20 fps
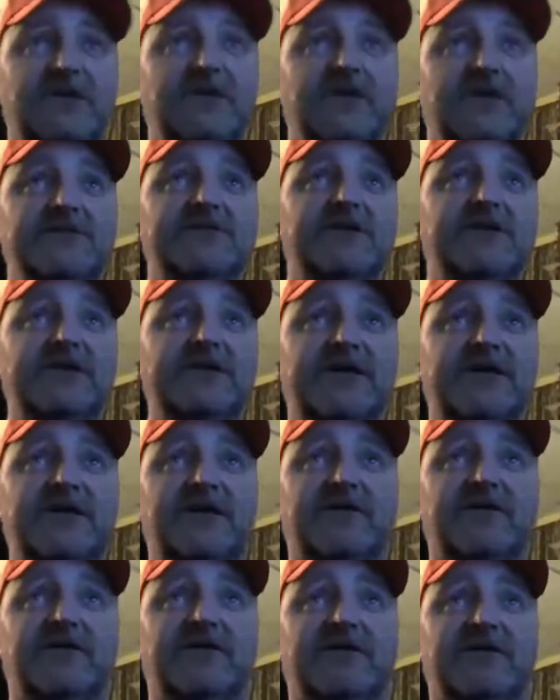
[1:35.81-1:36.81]
Kentucky
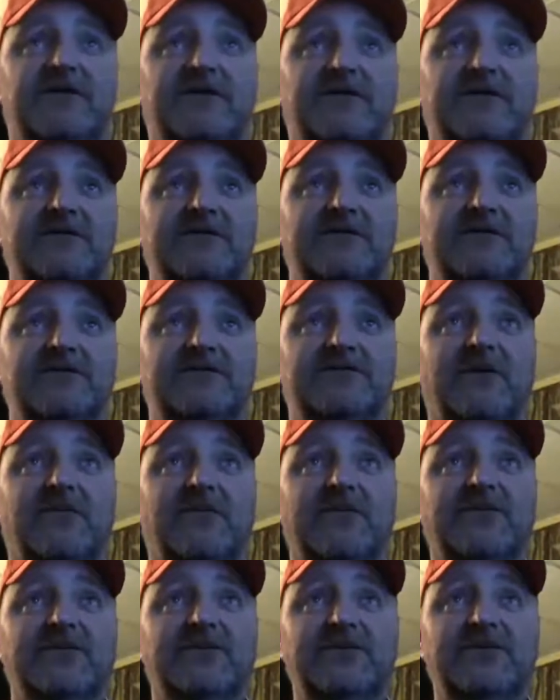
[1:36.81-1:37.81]
girl,
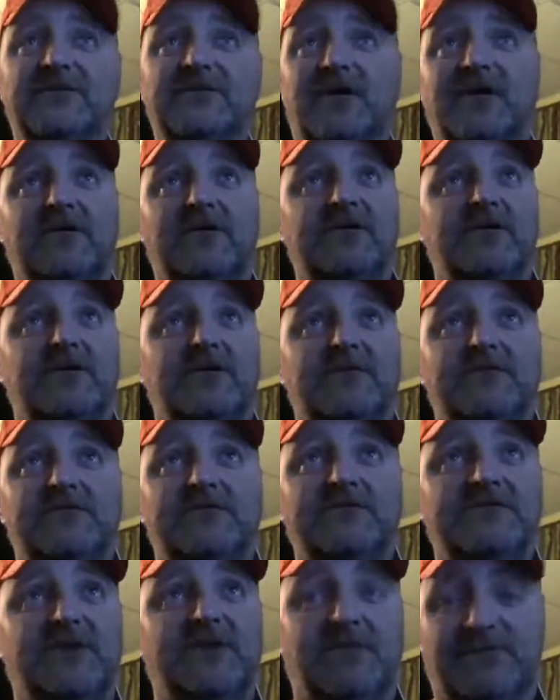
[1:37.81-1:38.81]
trouble too. Oh no,
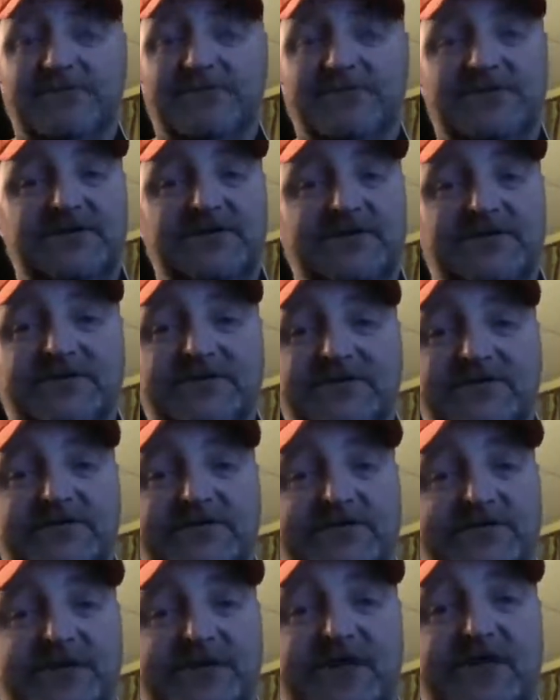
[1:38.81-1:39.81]
trouble's in here.
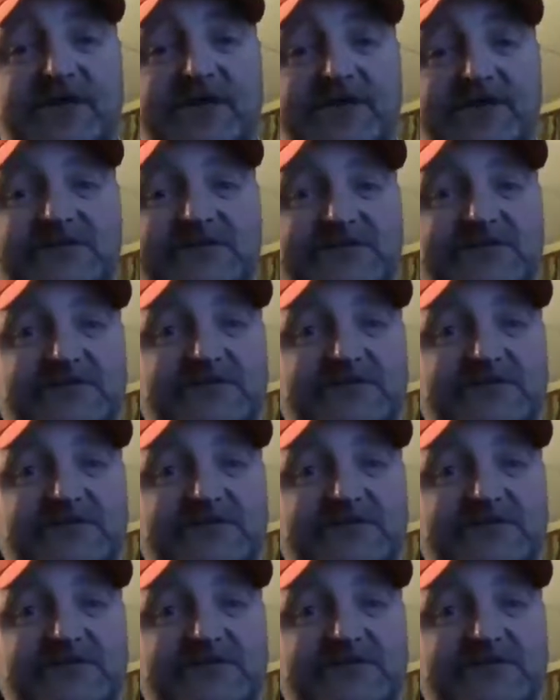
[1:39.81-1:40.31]
That ain't good.